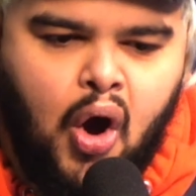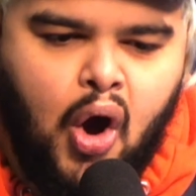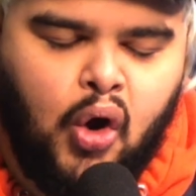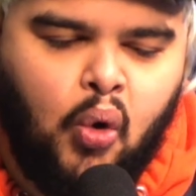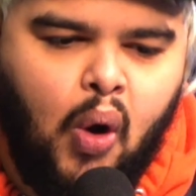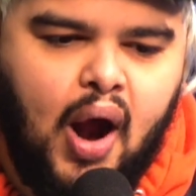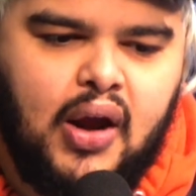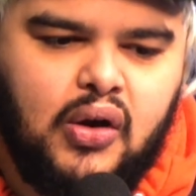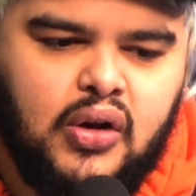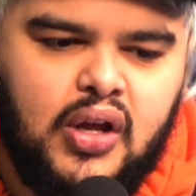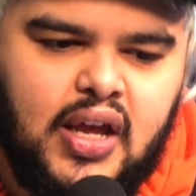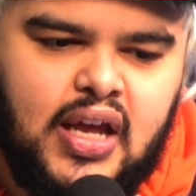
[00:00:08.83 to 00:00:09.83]

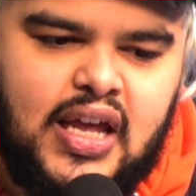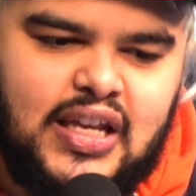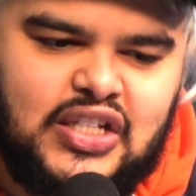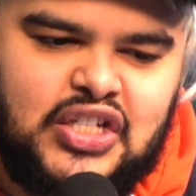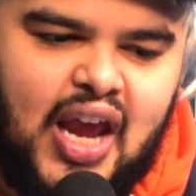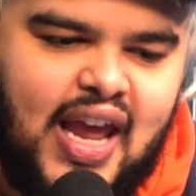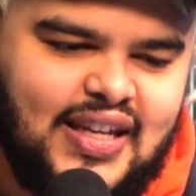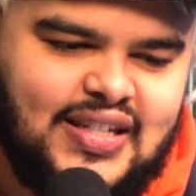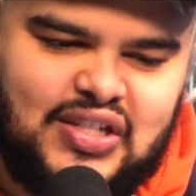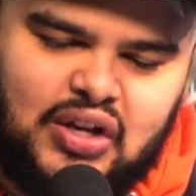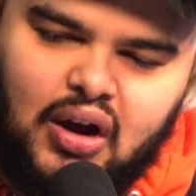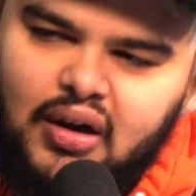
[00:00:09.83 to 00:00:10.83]
acquired
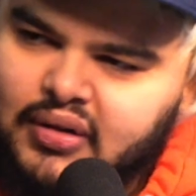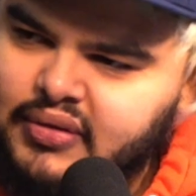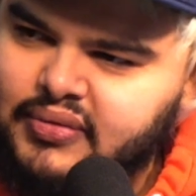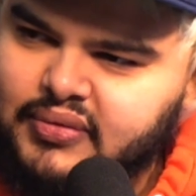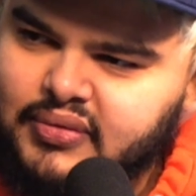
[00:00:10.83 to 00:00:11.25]
Chase Young,